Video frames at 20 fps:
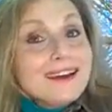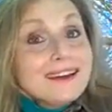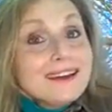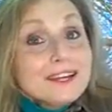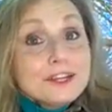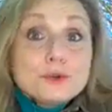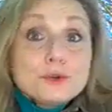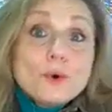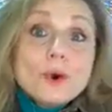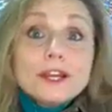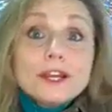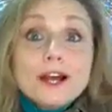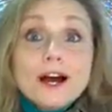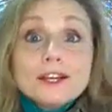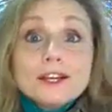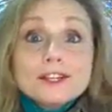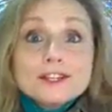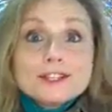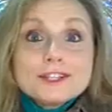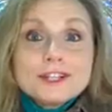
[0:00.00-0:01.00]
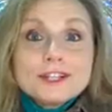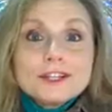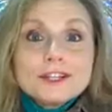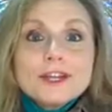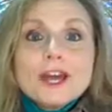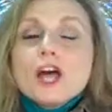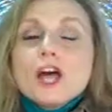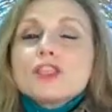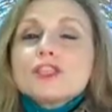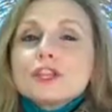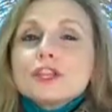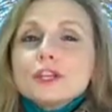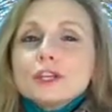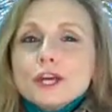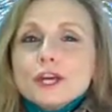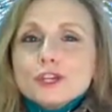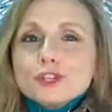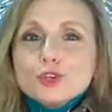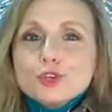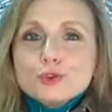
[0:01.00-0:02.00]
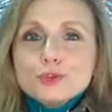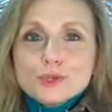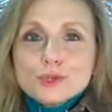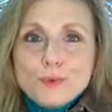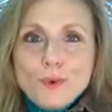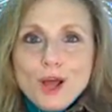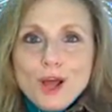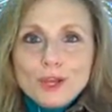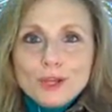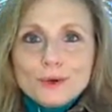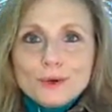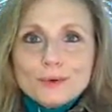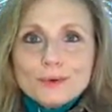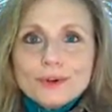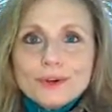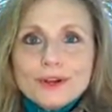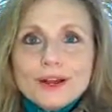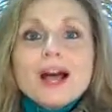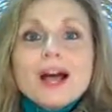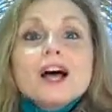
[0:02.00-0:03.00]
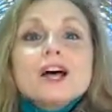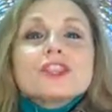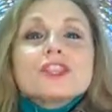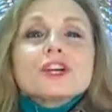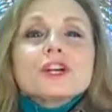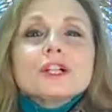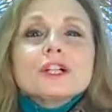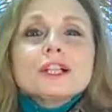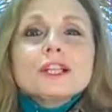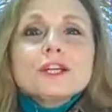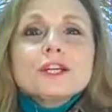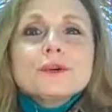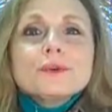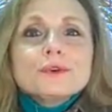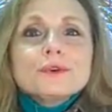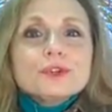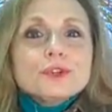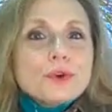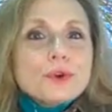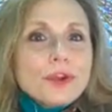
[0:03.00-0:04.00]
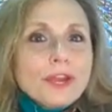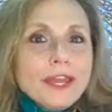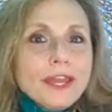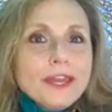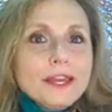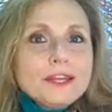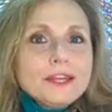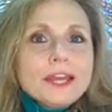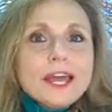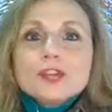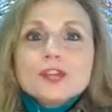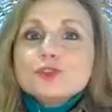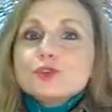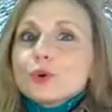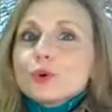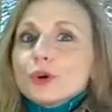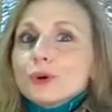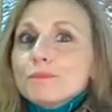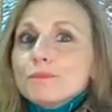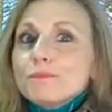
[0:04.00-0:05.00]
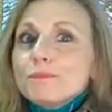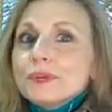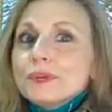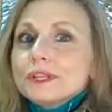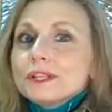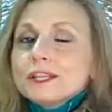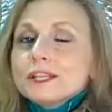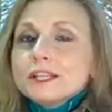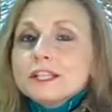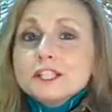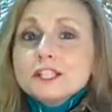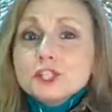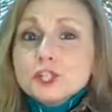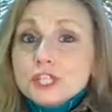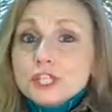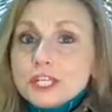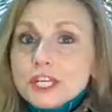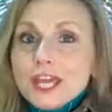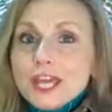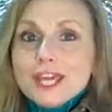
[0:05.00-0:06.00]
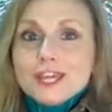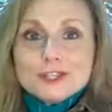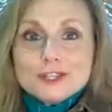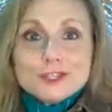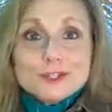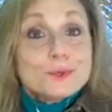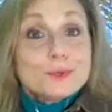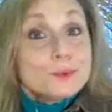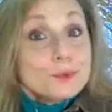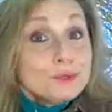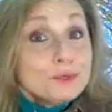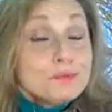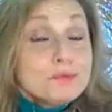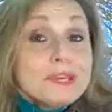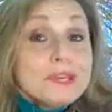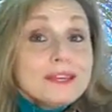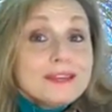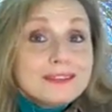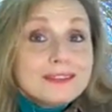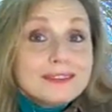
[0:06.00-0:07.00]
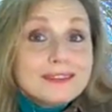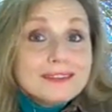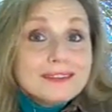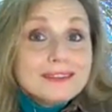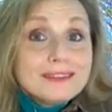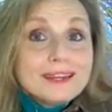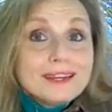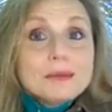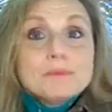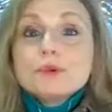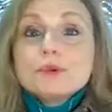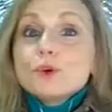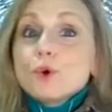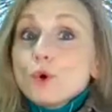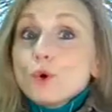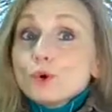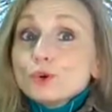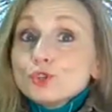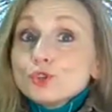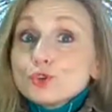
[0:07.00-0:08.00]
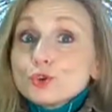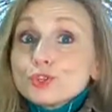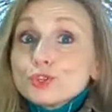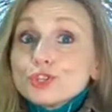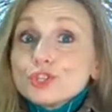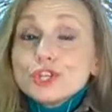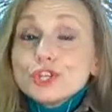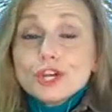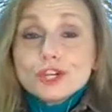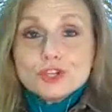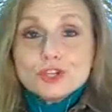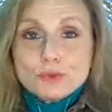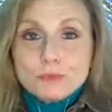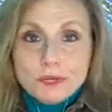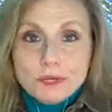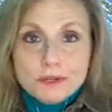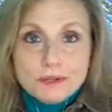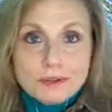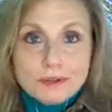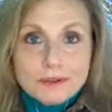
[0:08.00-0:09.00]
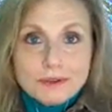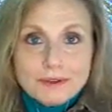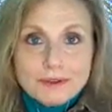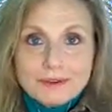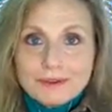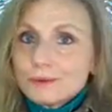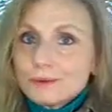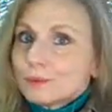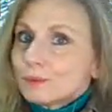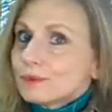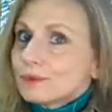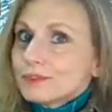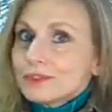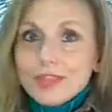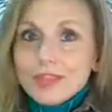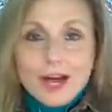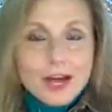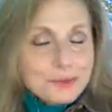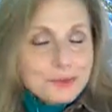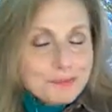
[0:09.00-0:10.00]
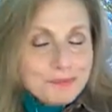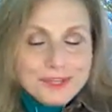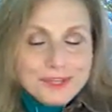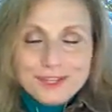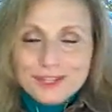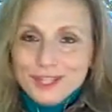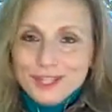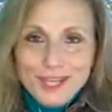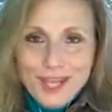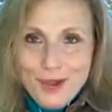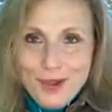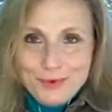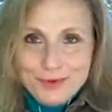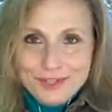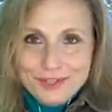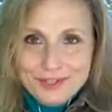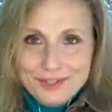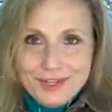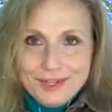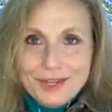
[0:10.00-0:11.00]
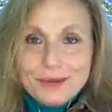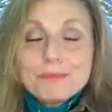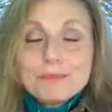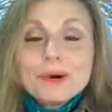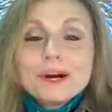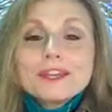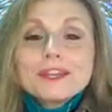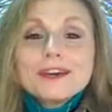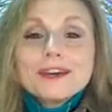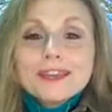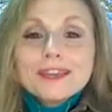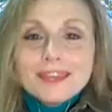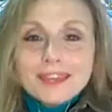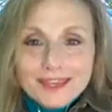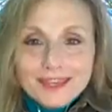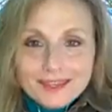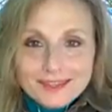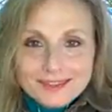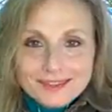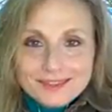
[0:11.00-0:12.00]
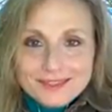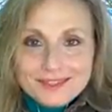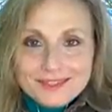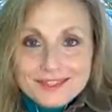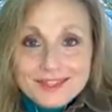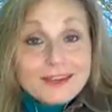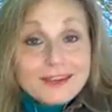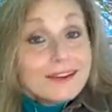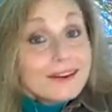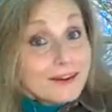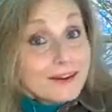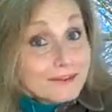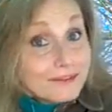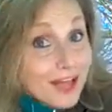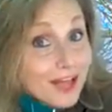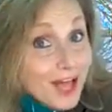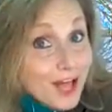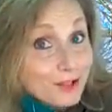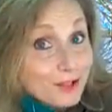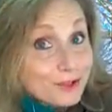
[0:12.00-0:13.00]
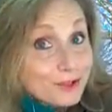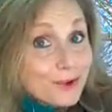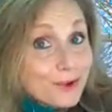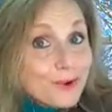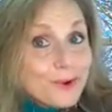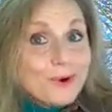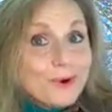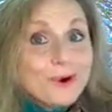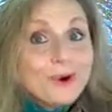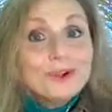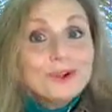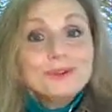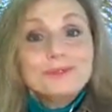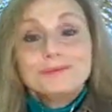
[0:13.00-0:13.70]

And quite honestly, the less you swallow, the clearer your head and your ability to taste will be, because your judgment will not be clouded by a haze of alcohol.